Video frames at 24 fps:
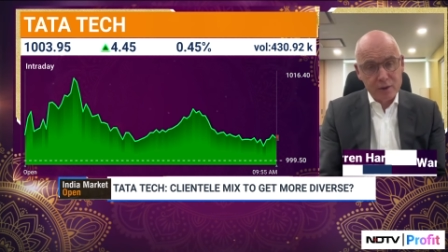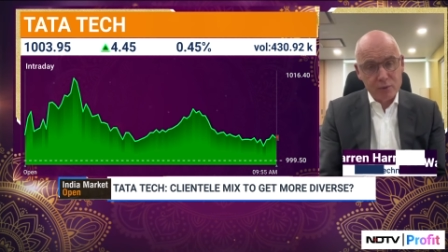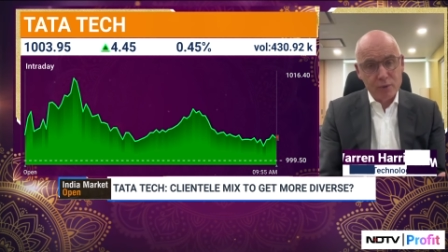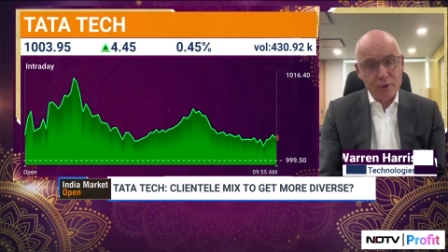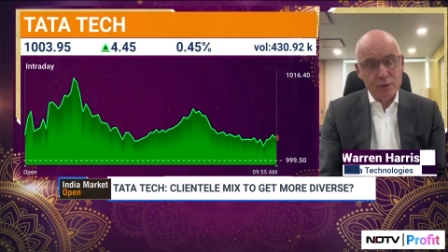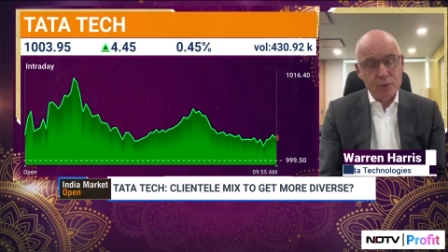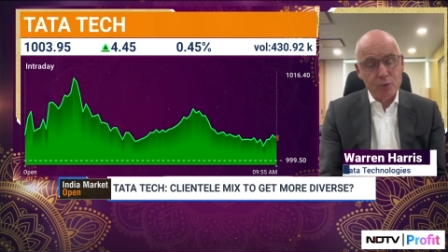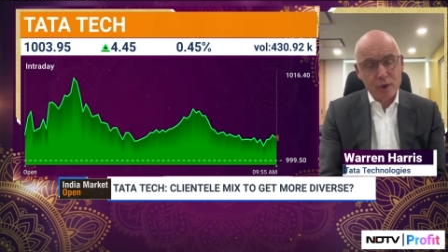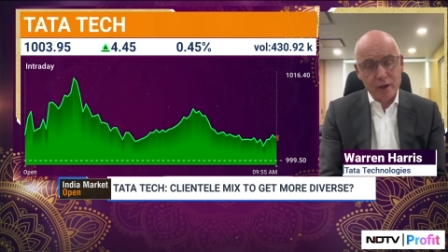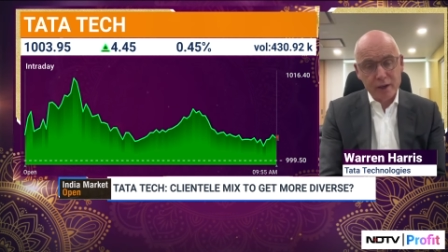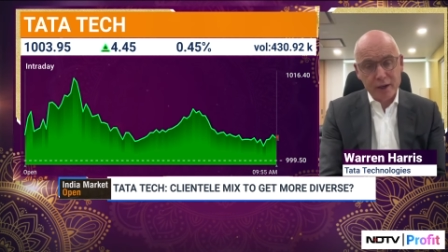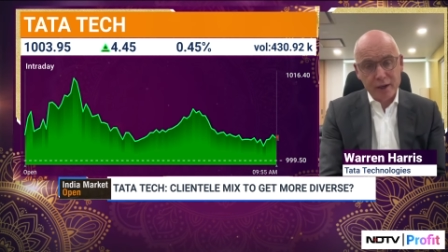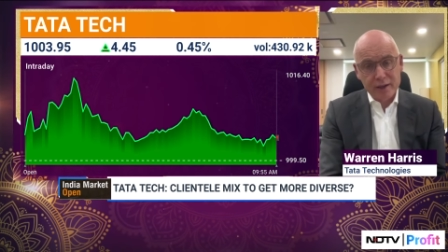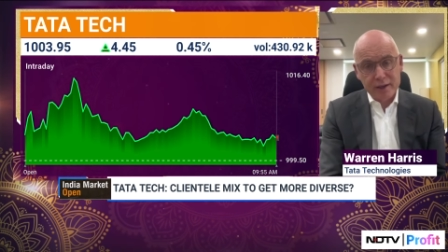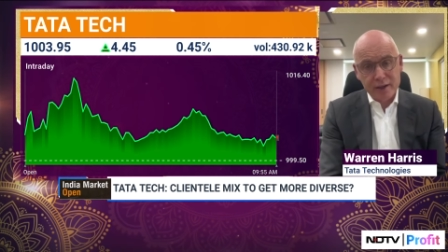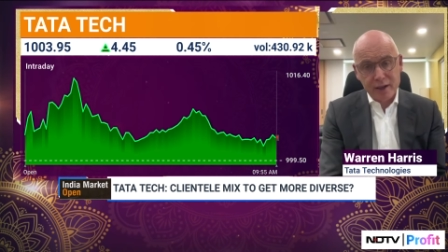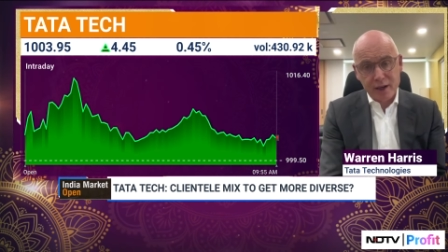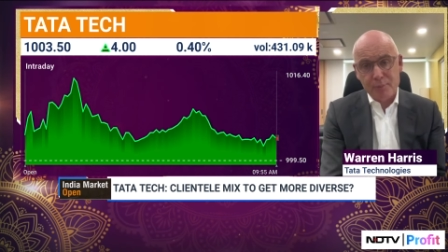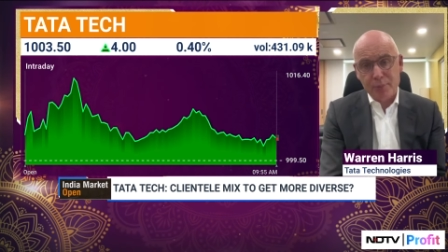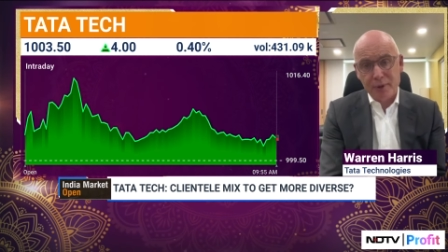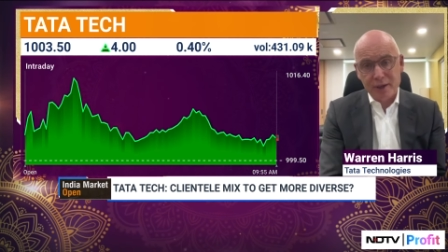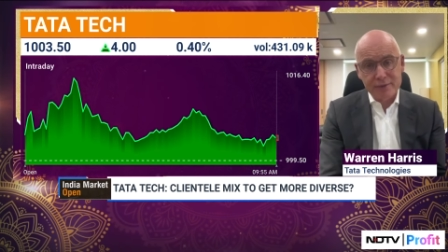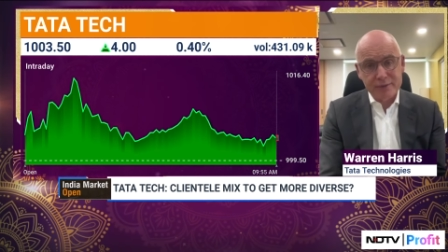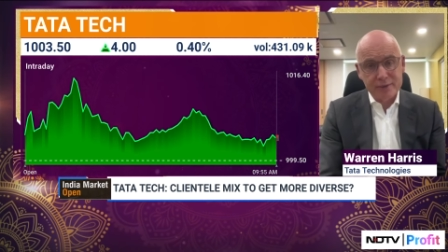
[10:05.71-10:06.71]
We've won a
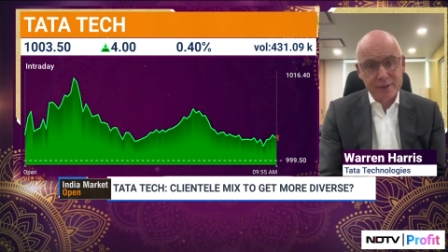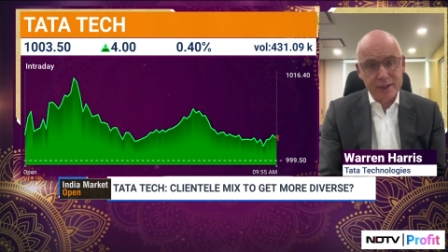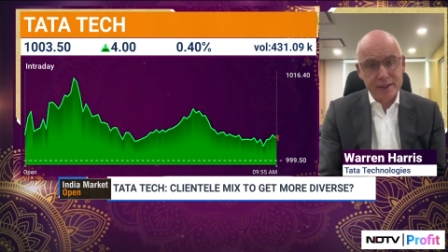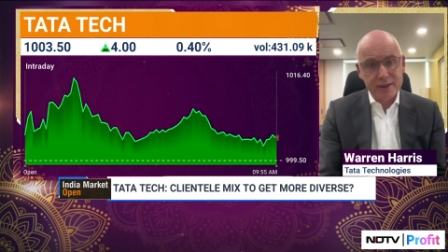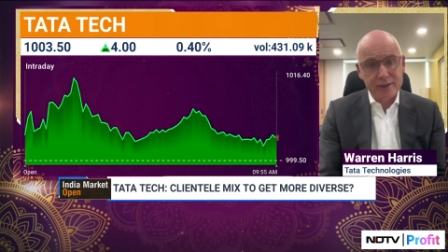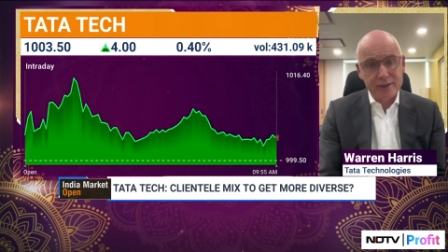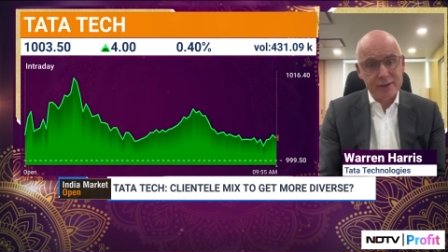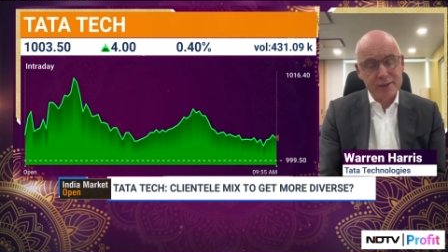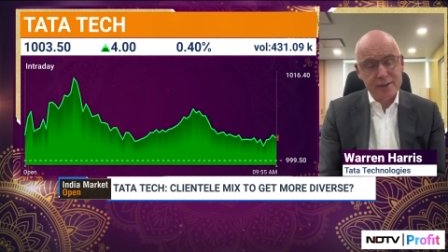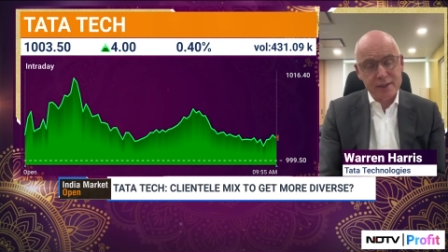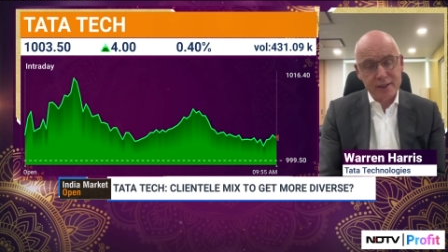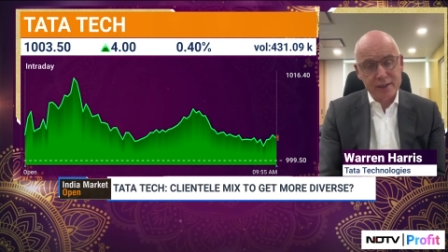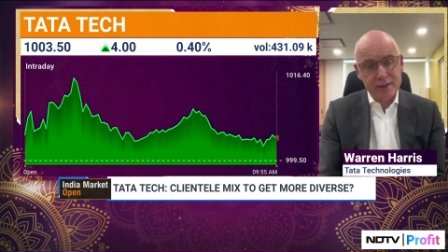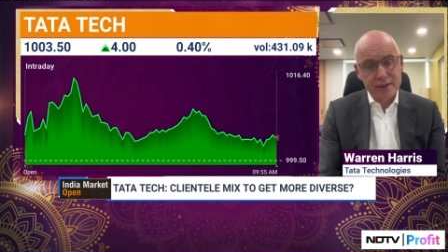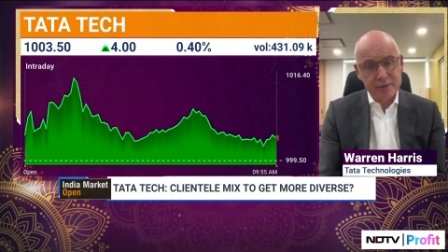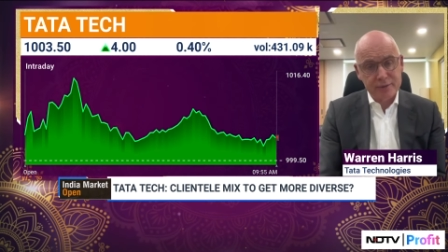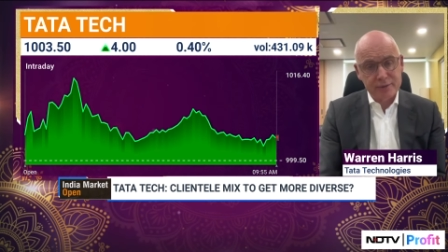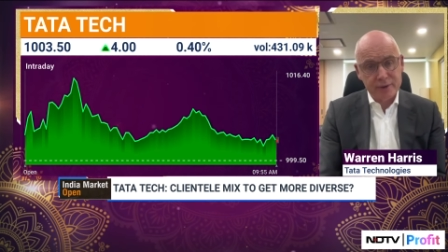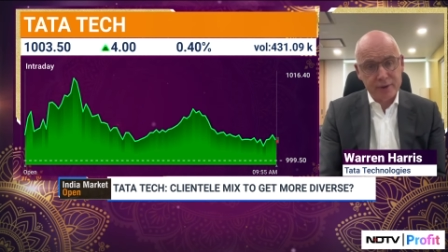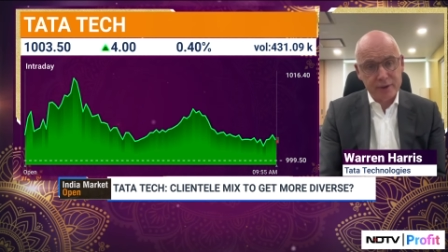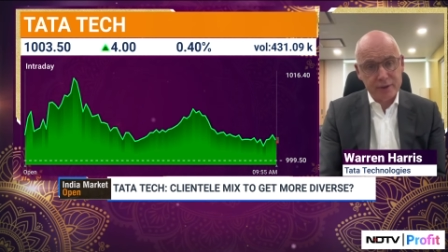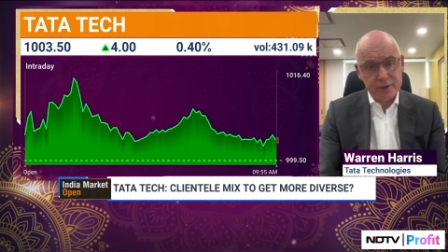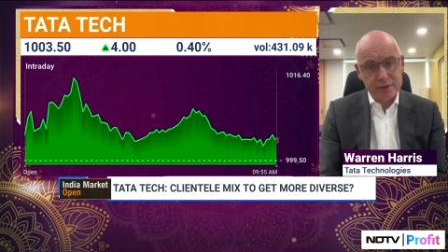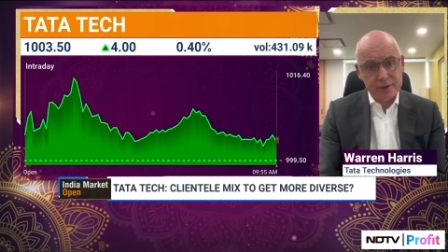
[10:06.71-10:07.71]
couple of deals in
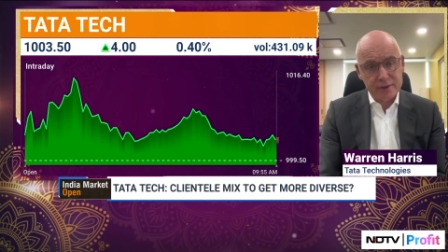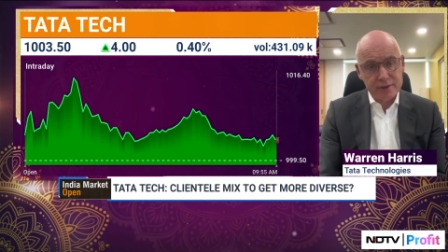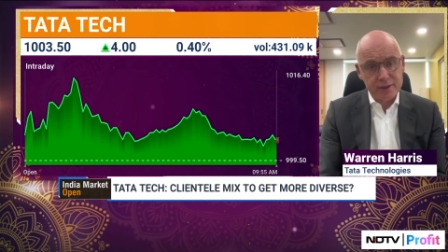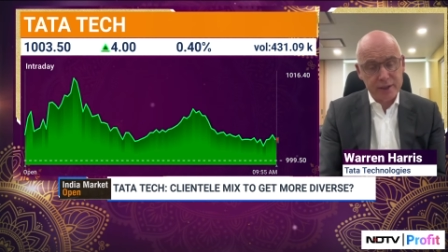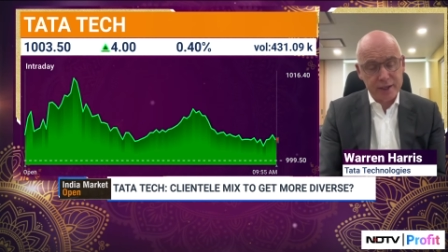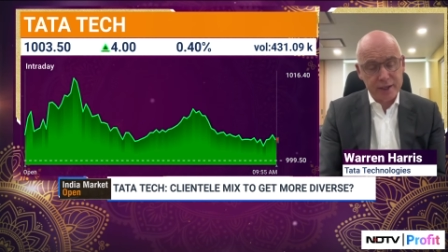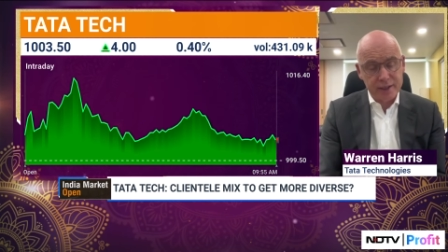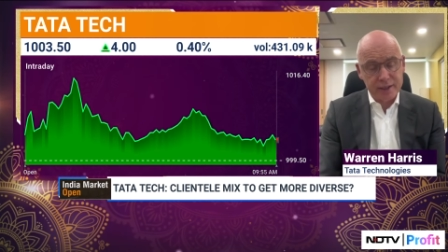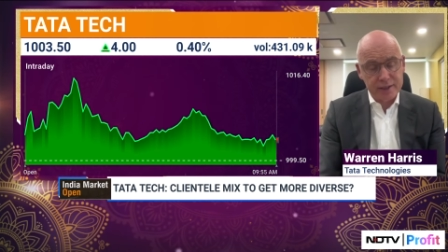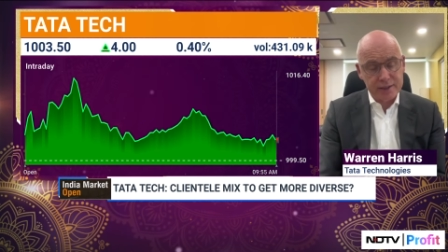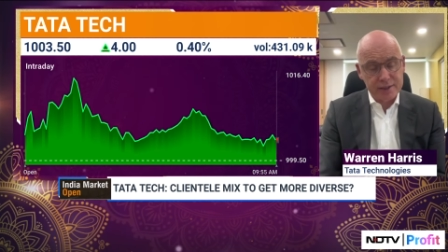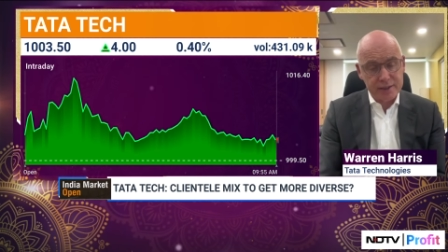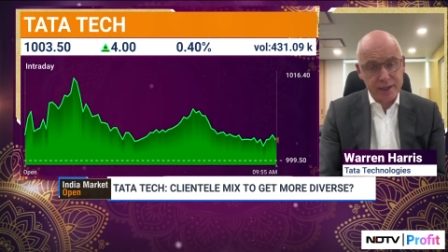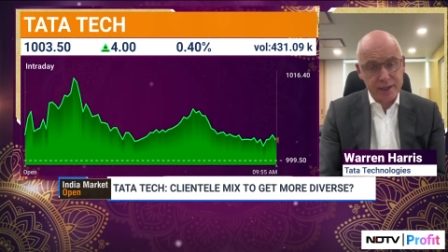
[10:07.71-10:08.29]
the